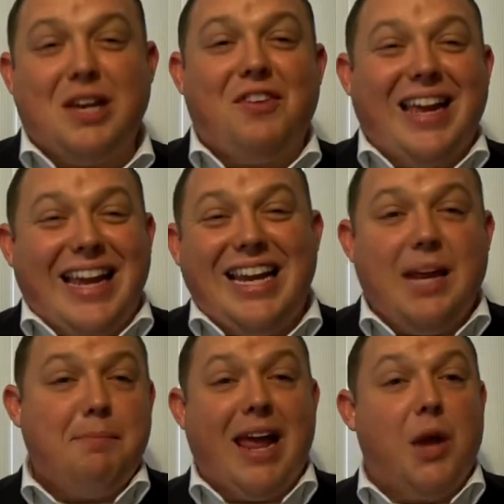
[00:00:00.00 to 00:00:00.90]
If
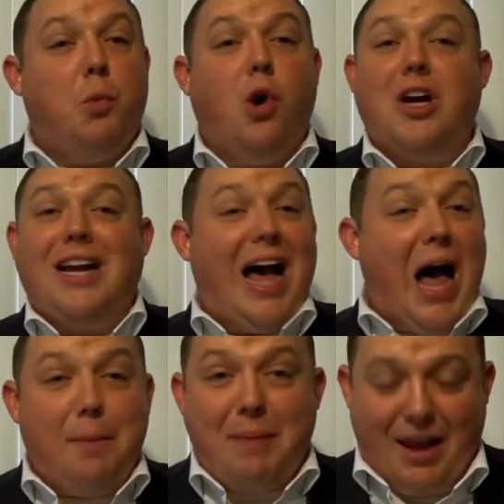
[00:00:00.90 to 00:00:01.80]
any man will
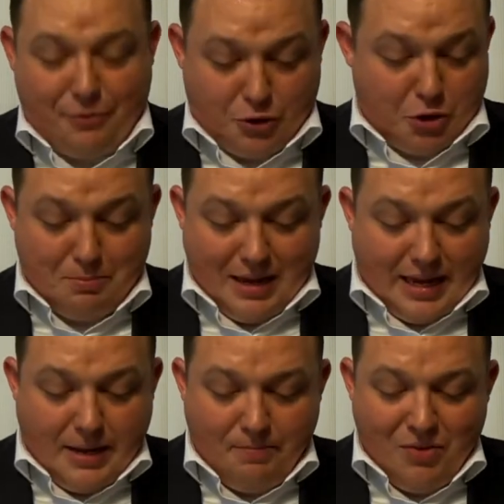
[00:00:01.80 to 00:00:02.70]
come after
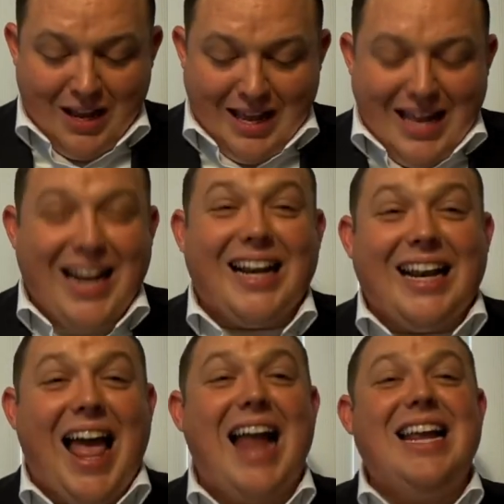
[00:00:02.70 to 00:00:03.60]
me,
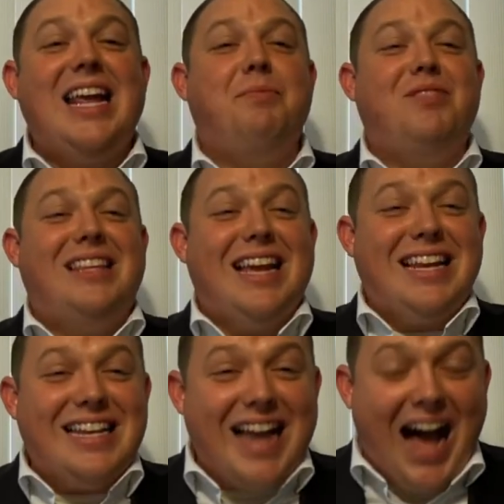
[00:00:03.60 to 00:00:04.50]
let him
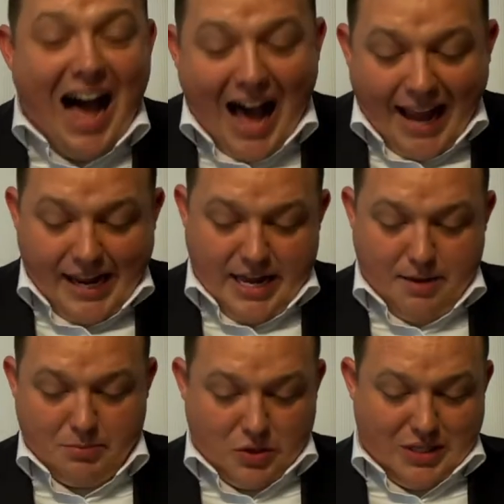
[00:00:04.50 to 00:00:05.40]
deny
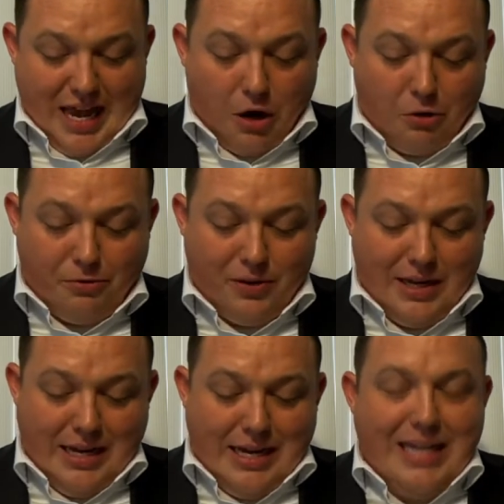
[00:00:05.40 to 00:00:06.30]
himself,
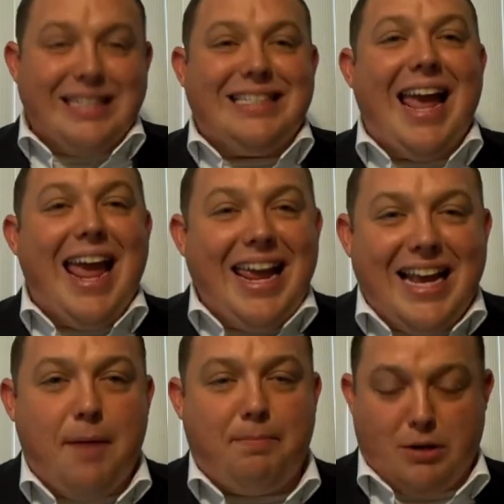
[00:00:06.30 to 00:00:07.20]
take
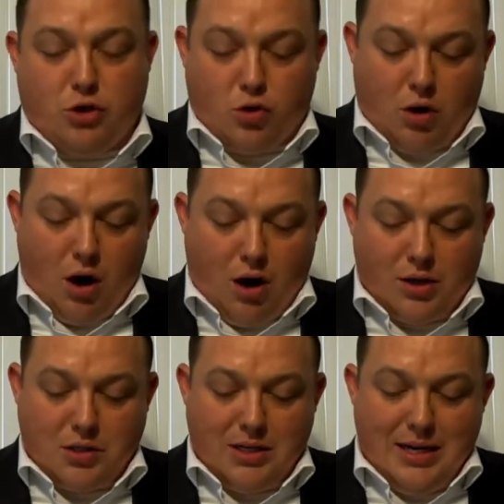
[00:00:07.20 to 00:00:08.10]
up his
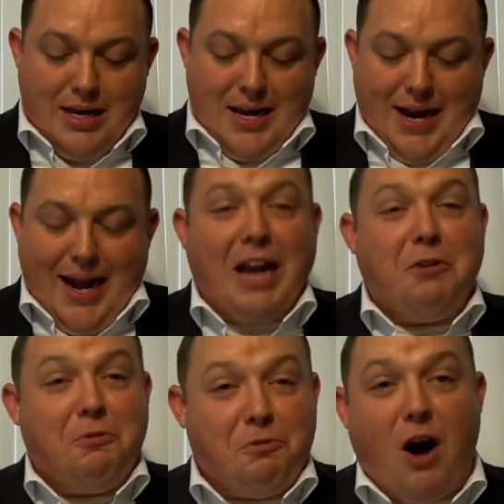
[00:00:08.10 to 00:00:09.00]
cross,
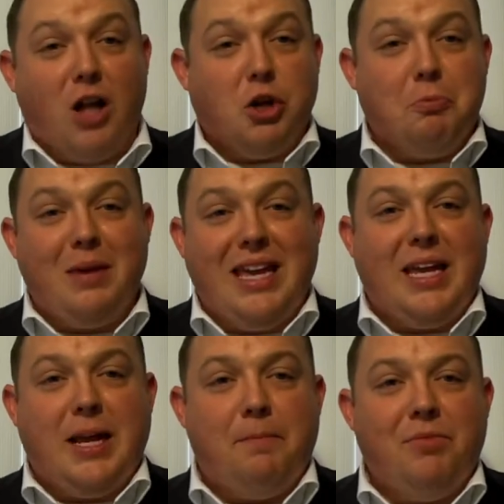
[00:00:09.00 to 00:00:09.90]
and follow
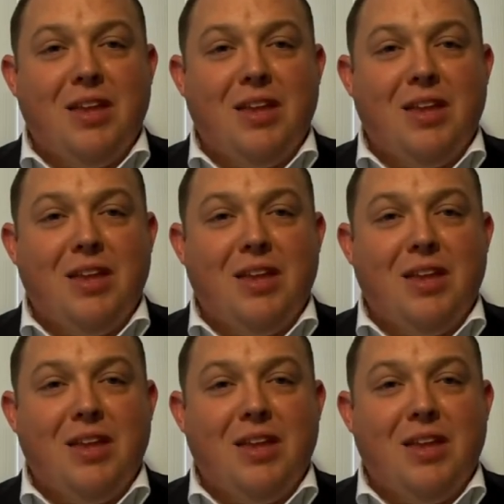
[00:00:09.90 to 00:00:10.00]
me.